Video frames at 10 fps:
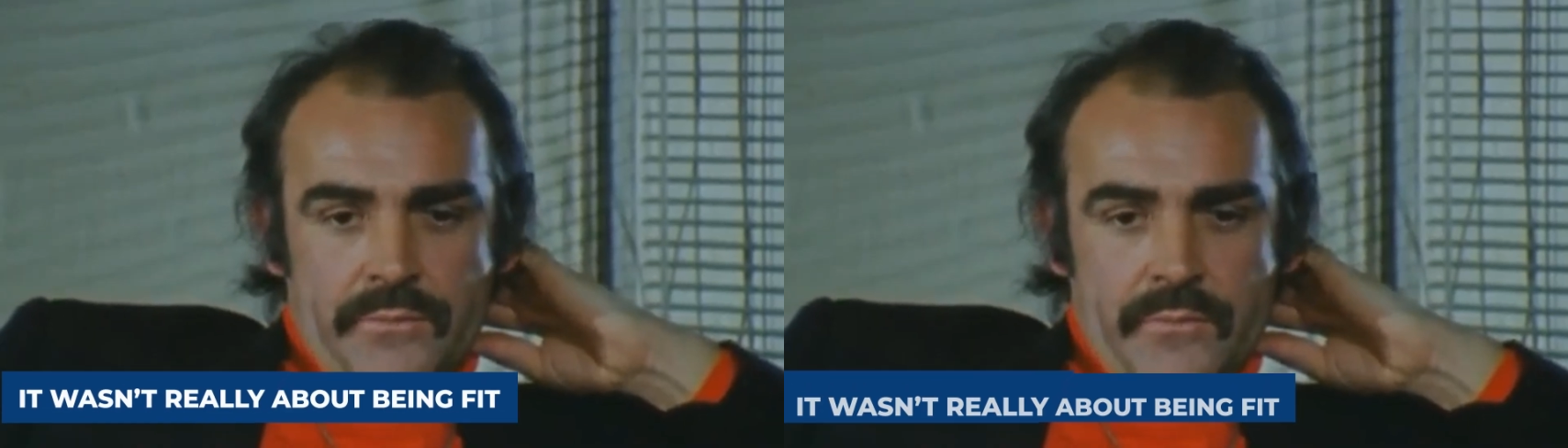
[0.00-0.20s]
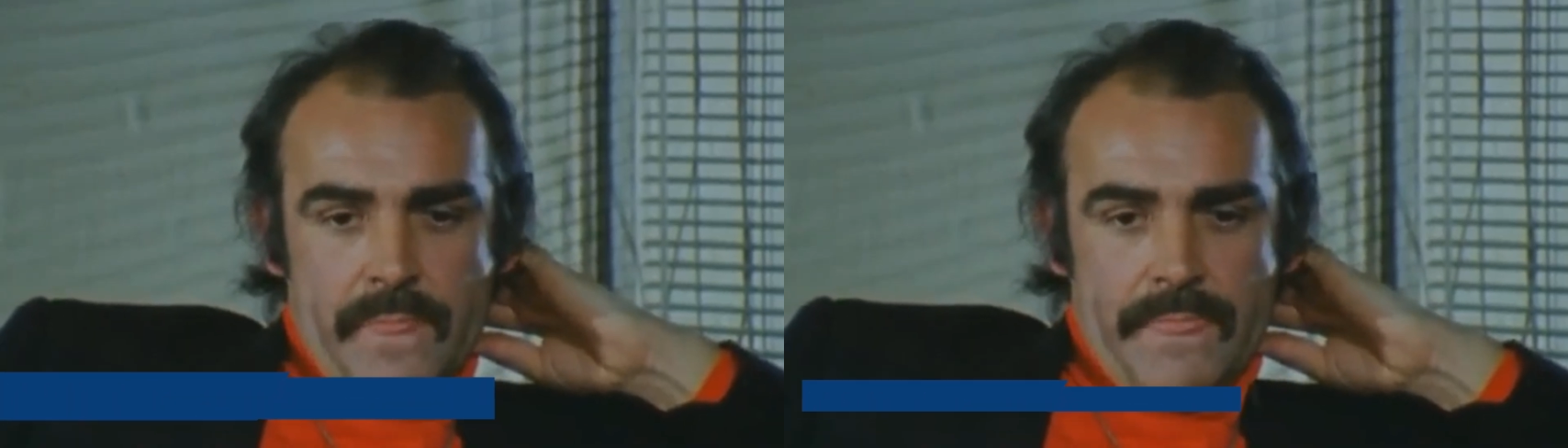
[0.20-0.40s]

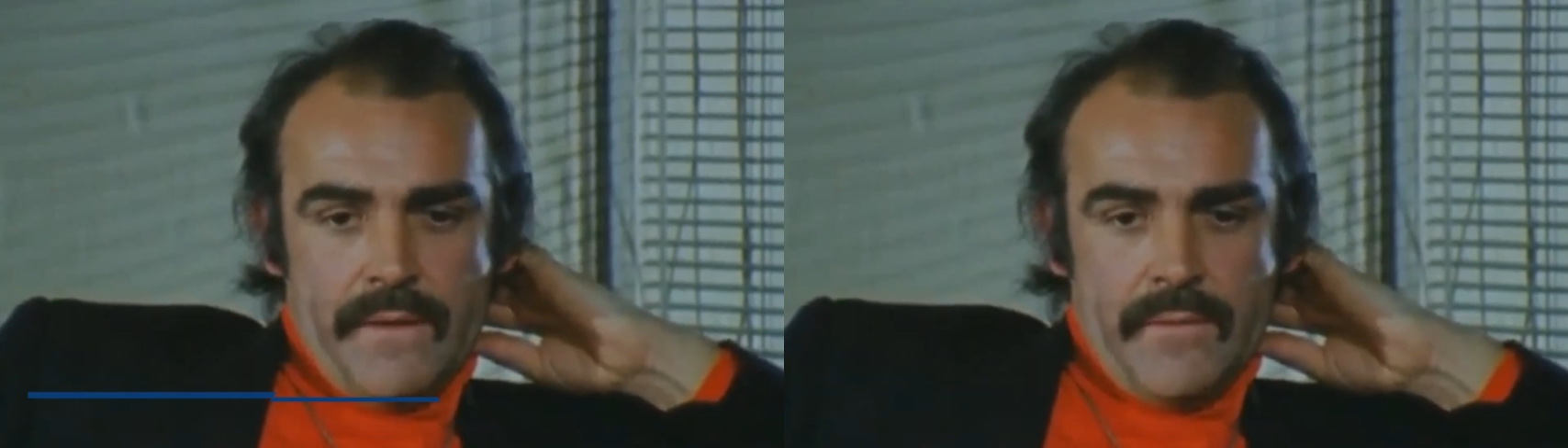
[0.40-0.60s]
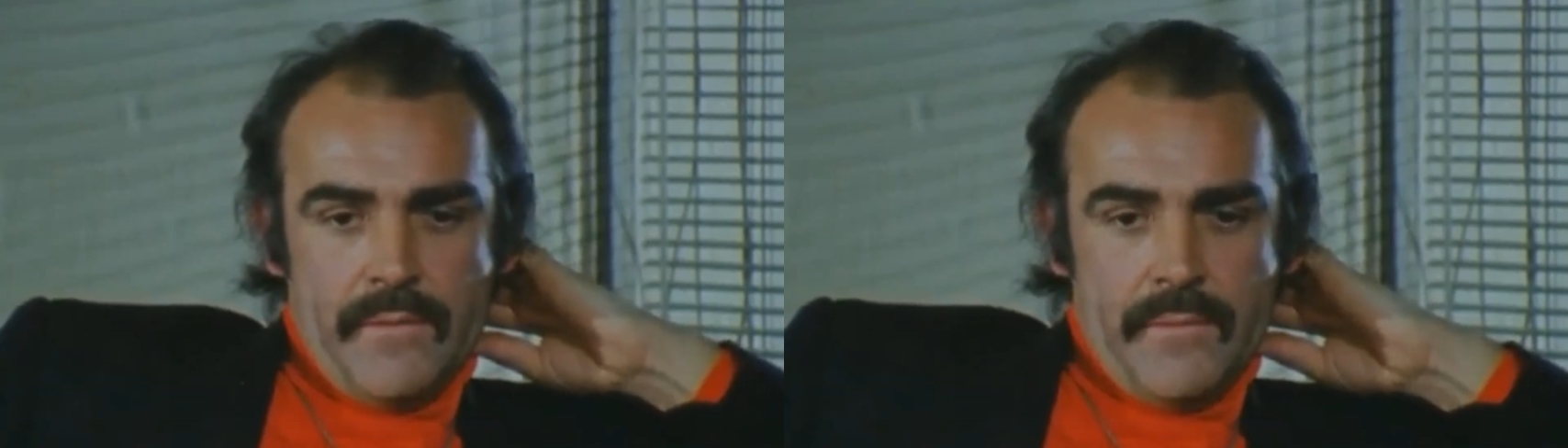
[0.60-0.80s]

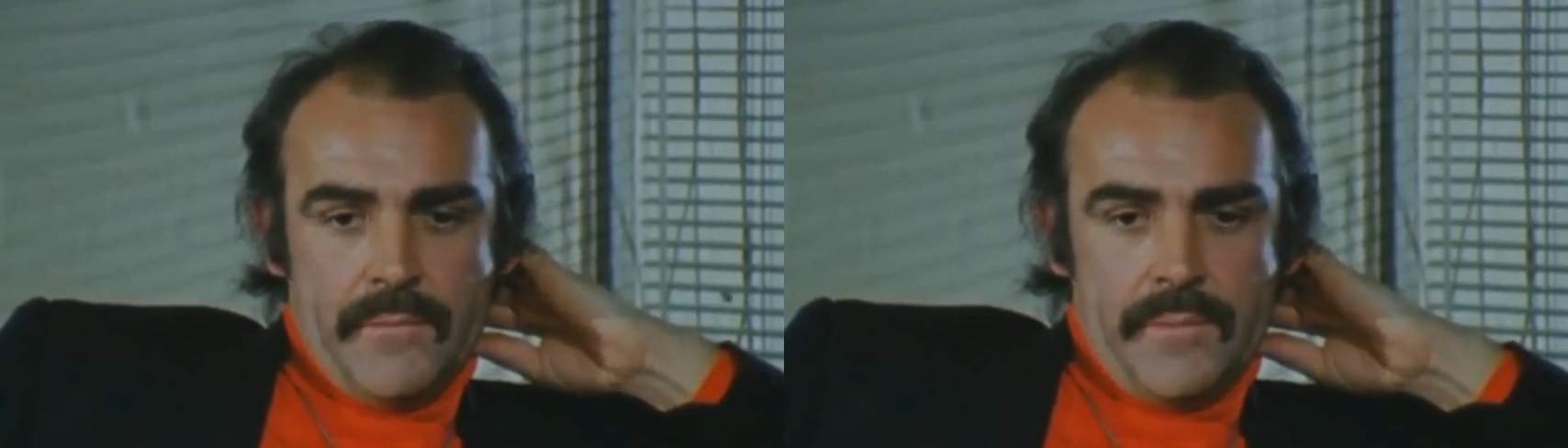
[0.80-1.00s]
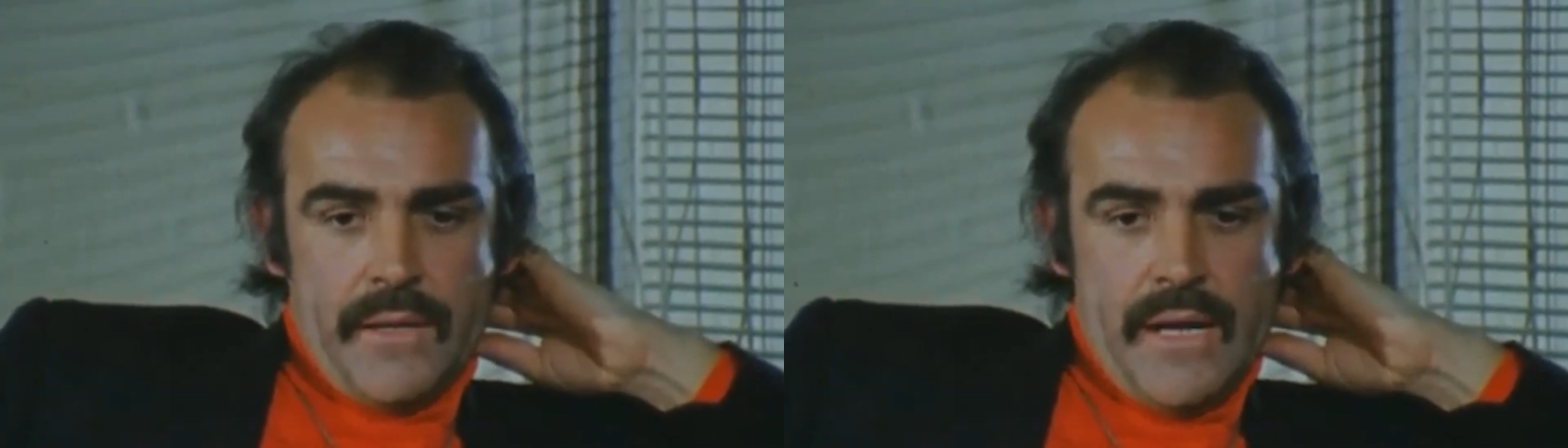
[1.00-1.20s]
fit, he
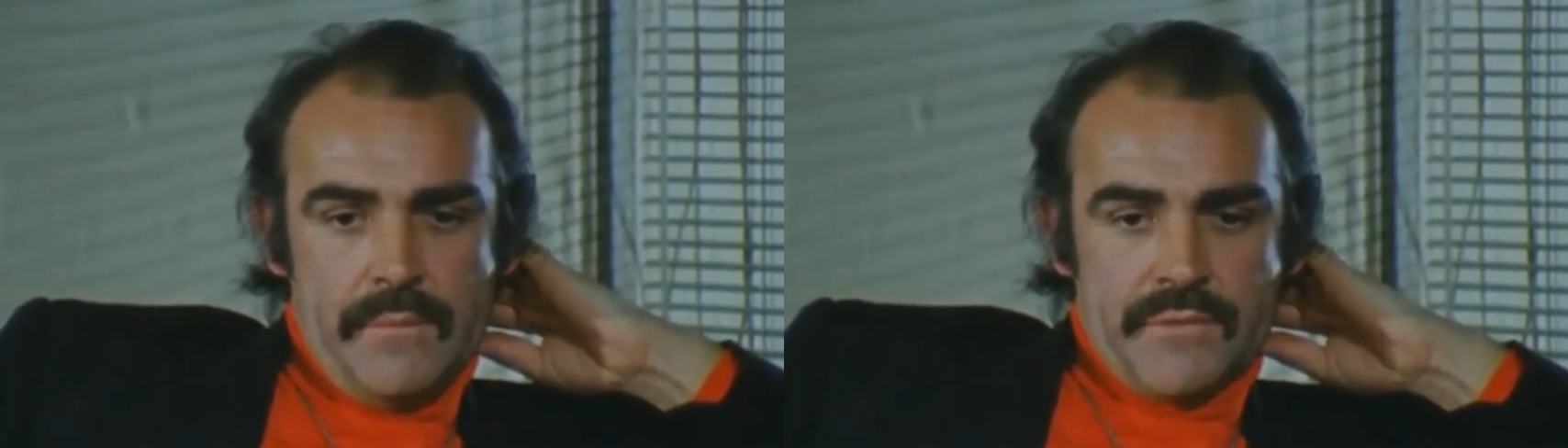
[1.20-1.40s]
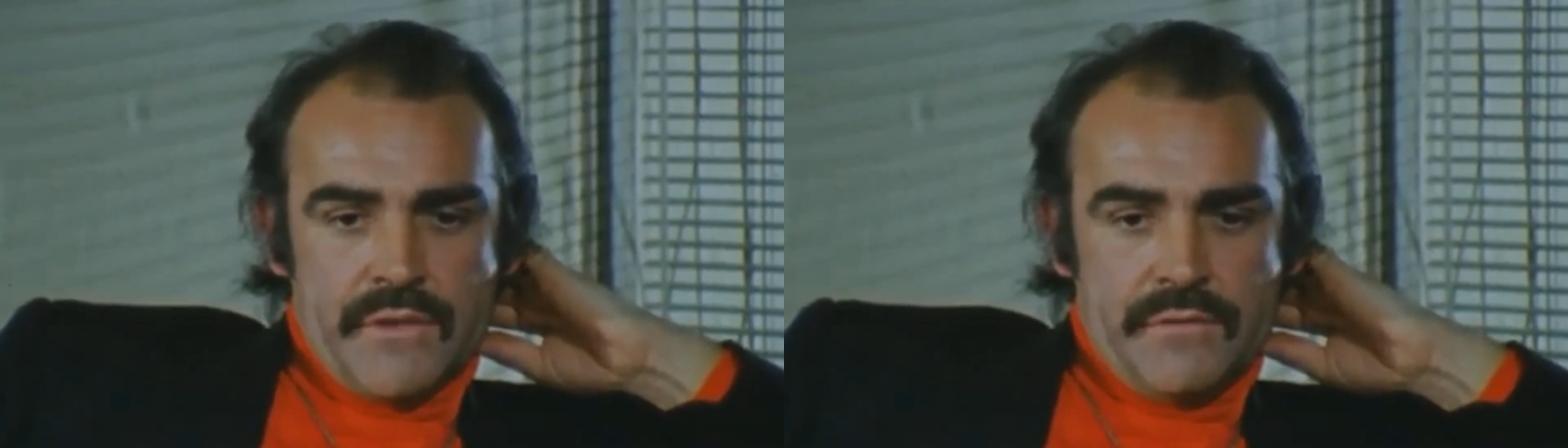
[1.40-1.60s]
said when
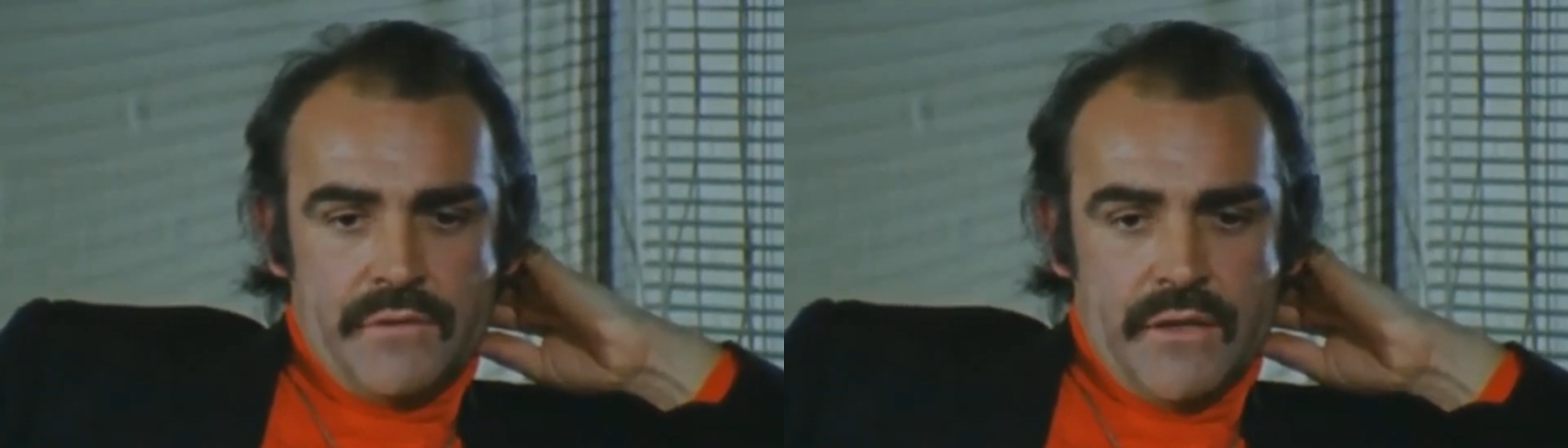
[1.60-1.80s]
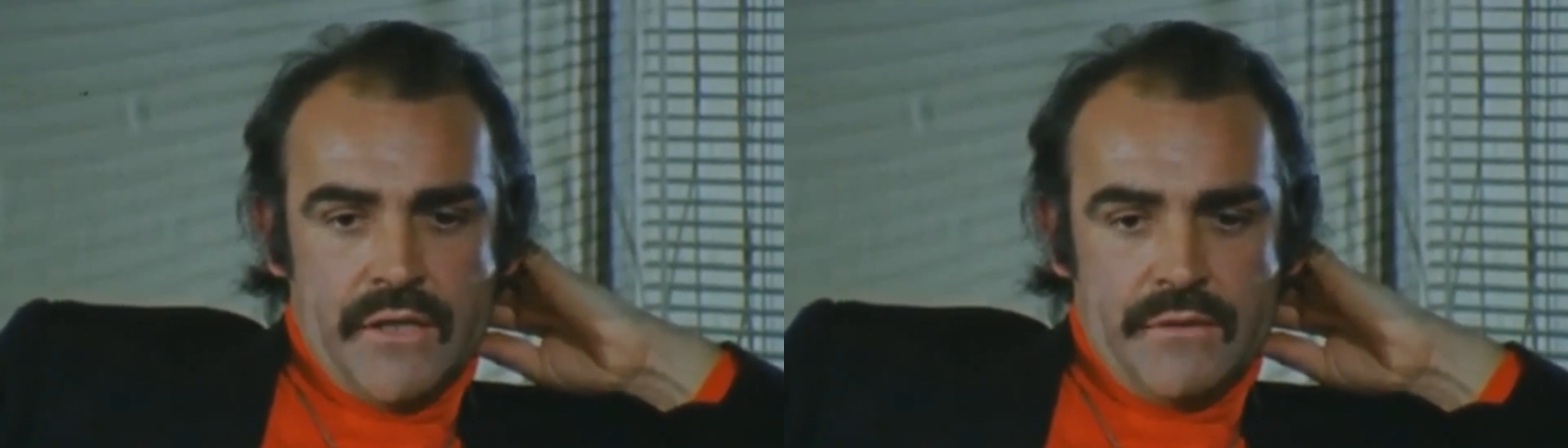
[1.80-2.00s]
questioned.